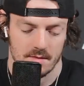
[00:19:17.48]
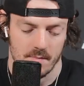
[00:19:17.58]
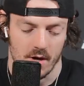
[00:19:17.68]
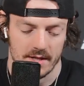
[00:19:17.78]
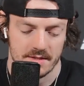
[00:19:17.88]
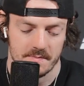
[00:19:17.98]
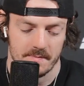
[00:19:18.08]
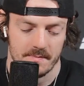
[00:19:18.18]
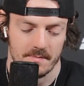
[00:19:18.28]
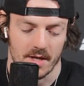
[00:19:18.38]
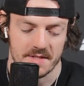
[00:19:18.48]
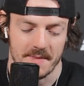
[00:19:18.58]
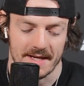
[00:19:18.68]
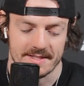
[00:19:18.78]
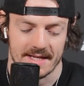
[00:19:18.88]
Mine's
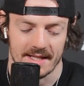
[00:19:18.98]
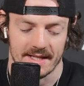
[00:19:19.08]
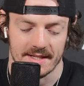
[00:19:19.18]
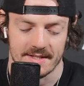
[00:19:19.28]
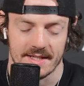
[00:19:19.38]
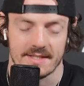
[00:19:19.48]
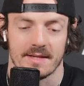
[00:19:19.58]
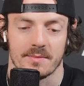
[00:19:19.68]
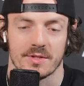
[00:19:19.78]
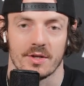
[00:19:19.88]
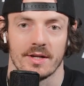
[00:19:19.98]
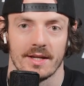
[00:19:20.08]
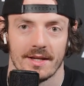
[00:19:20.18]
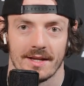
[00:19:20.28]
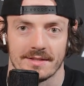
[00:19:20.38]
Max Kelly and D.
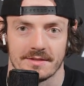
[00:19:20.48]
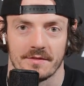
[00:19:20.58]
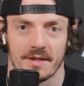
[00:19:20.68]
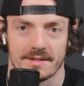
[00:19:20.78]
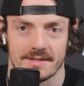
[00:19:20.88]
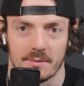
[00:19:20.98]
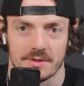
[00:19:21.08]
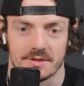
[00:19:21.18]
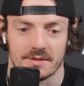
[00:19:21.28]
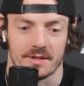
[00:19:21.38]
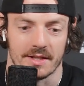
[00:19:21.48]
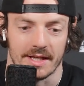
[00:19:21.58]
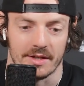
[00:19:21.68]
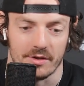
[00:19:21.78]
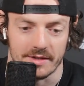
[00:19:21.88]
Samasoni, as I feel like someone's going to
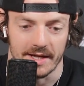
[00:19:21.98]
get knocked